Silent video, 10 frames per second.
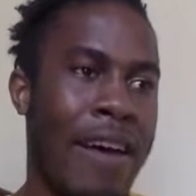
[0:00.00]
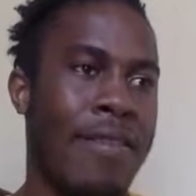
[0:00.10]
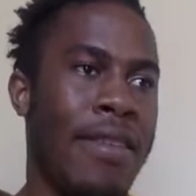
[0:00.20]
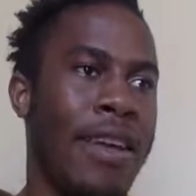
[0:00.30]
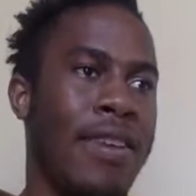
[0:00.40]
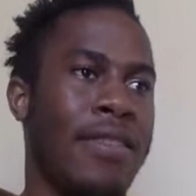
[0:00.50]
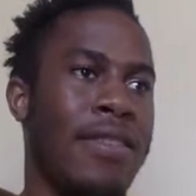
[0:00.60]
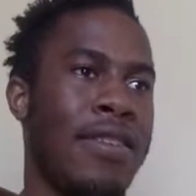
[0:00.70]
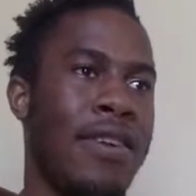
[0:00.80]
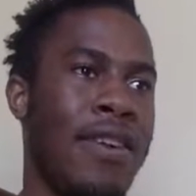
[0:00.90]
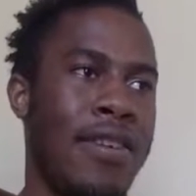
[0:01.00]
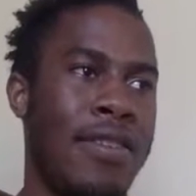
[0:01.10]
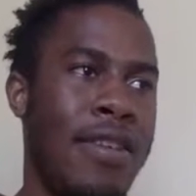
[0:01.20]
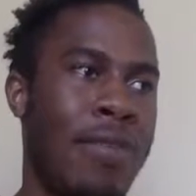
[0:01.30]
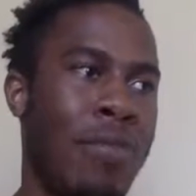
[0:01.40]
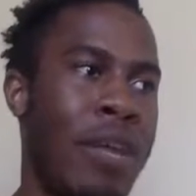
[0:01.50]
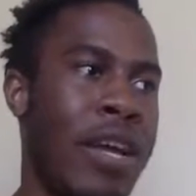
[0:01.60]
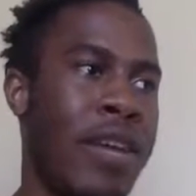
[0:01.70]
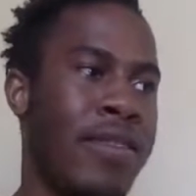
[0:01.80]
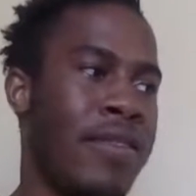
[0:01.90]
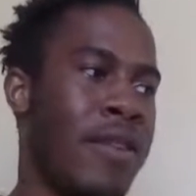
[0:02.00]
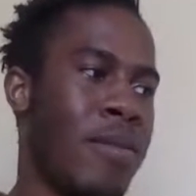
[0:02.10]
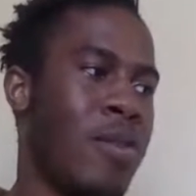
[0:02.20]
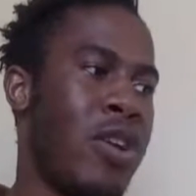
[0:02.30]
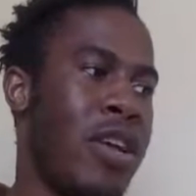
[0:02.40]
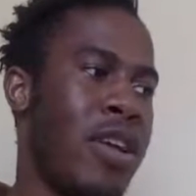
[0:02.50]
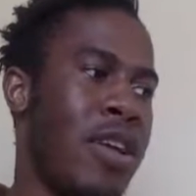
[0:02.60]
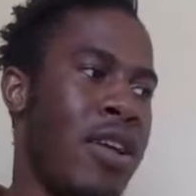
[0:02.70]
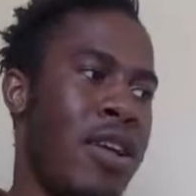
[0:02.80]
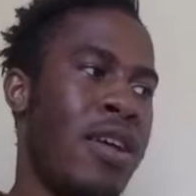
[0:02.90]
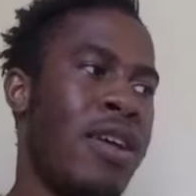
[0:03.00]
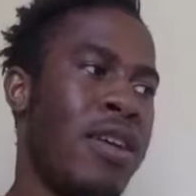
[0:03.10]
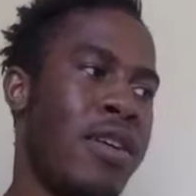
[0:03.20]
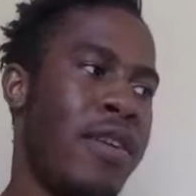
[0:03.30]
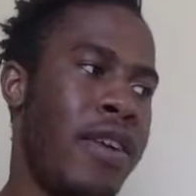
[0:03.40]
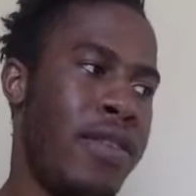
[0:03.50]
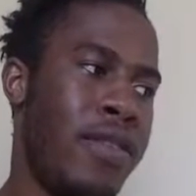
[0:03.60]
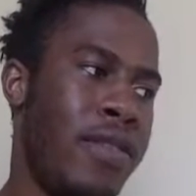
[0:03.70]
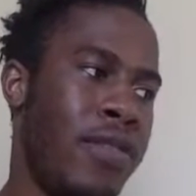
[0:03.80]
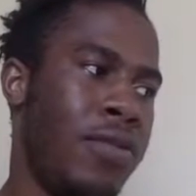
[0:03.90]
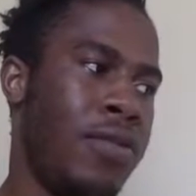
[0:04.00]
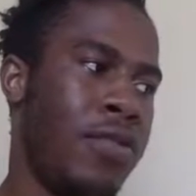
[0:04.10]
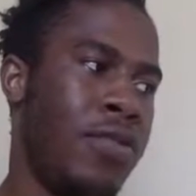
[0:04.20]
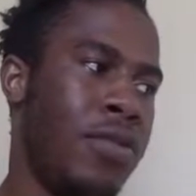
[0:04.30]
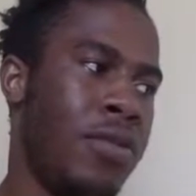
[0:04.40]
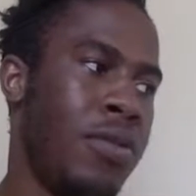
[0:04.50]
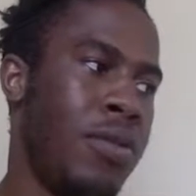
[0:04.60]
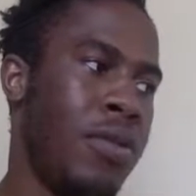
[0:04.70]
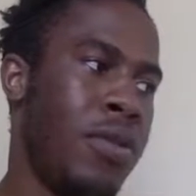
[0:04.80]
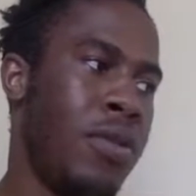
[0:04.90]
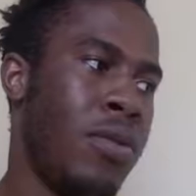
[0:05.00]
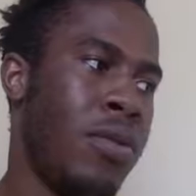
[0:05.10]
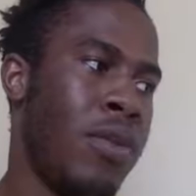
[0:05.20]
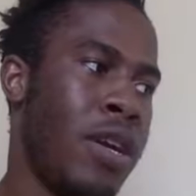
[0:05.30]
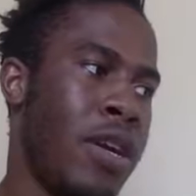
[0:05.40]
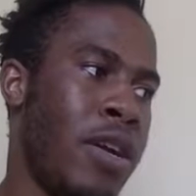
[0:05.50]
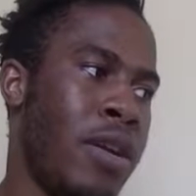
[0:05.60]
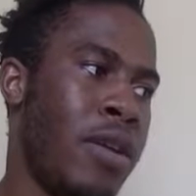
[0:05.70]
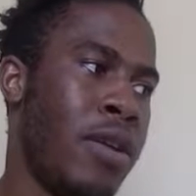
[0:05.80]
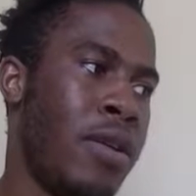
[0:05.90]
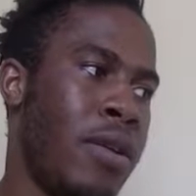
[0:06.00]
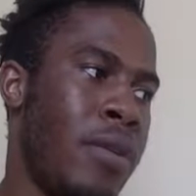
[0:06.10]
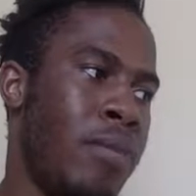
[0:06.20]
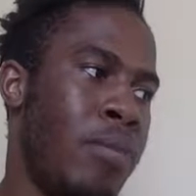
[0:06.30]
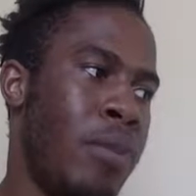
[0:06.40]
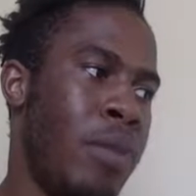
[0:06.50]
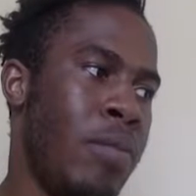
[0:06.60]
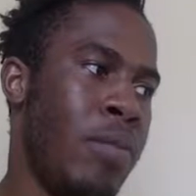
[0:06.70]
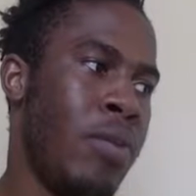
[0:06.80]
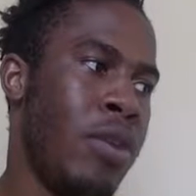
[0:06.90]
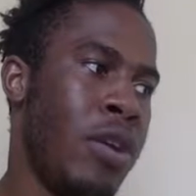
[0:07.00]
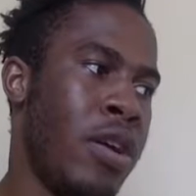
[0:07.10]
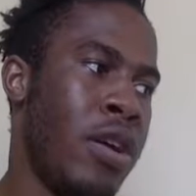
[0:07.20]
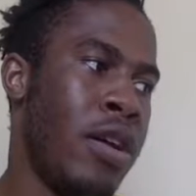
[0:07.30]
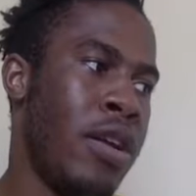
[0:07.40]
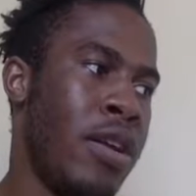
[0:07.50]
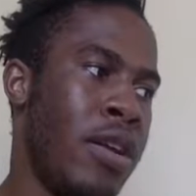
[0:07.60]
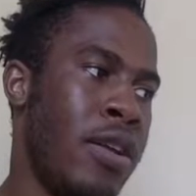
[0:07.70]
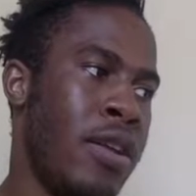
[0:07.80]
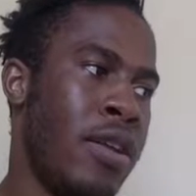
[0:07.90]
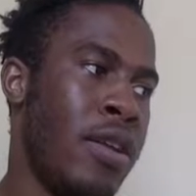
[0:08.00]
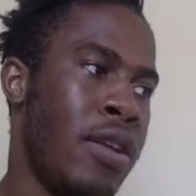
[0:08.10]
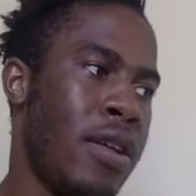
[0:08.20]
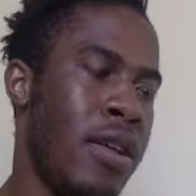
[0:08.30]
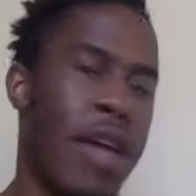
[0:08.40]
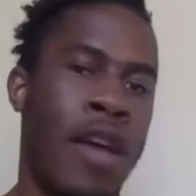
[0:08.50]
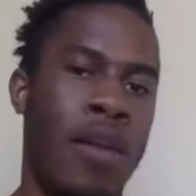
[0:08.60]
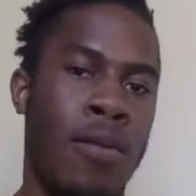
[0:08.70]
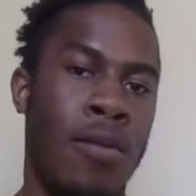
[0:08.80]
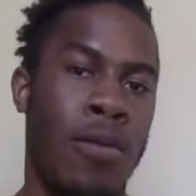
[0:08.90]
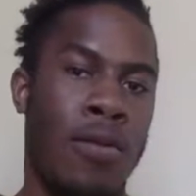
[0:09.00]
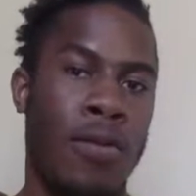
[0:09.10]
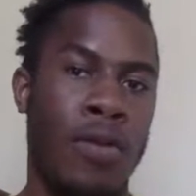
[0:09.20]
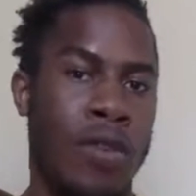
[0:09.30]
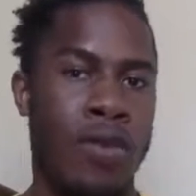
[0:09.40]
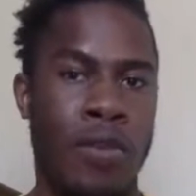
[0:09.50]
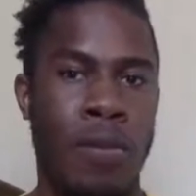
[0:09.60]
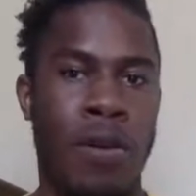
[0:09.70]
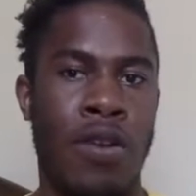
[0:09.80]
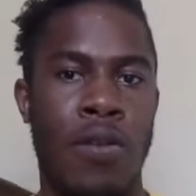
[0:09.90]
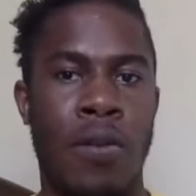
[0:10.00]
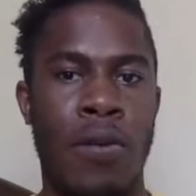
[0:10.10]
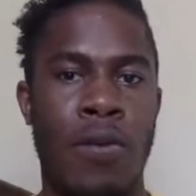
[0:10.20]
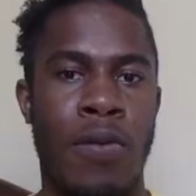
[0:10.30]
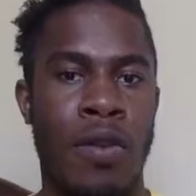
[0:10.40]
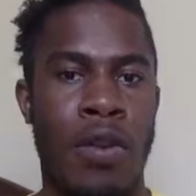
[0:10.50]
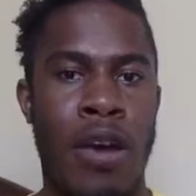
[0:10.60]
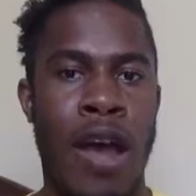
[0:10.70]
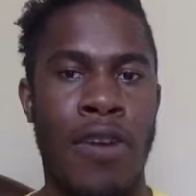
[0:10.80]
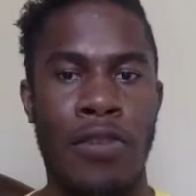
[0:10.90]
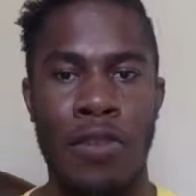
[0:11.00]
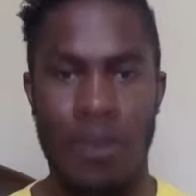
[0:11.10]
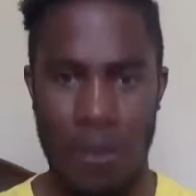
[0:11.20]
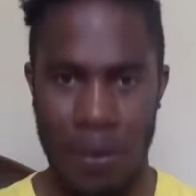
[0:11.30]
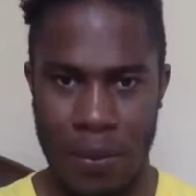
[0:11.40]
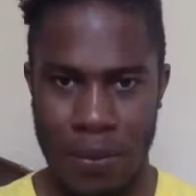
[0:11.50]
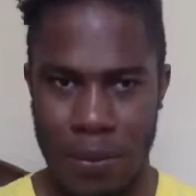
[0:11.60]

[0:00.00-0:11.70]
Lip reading: I feel like stocks and playing the stock market creates a situation where people are not accountable or fully responsible for their actions.